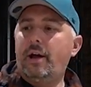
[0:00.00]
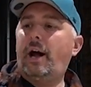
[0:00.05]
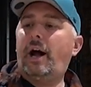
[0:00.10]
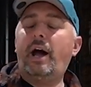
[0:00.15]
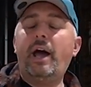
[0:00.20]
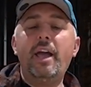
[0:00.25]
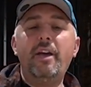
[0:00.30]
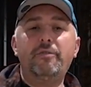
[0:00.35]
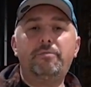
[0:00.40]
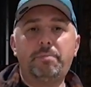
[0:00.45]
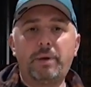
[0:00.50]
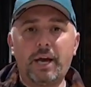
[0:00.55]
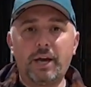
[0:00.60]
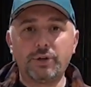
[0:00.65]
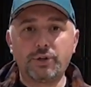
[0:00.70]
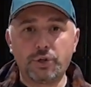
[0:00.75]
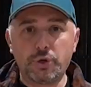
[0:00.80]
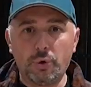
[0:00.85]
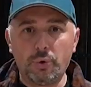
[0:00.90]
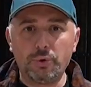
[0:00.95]
I have
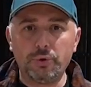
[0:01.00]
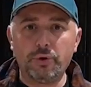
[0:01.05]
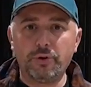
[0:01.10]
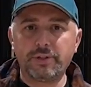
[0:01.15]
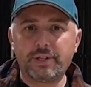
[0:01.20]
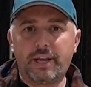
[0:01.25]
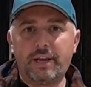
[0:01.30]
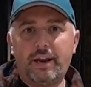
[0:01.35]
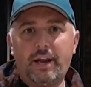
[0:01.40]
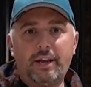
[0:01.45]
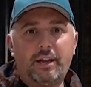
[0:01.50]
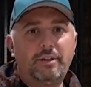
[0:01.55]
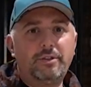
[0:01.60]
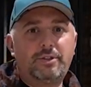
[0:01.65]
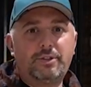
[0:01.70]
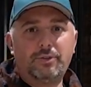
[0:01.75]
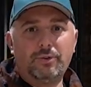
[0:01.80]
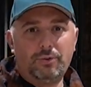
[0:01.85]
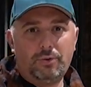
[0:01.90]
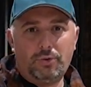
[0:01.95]
bad shoulders and I can
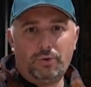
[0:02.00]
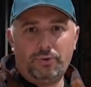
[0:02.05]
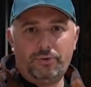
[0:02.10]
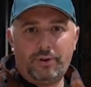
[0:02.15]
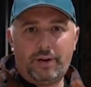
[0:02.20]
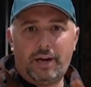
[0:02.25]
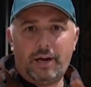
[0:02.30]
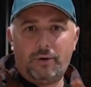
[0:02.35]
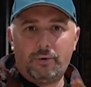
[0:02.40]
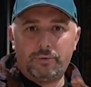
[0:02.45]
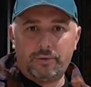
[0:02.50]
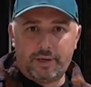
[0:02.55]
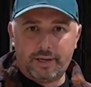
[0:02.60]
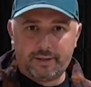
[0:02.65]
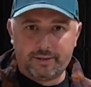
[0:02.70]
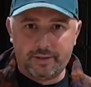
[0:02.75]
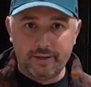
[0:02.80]
still hold it out like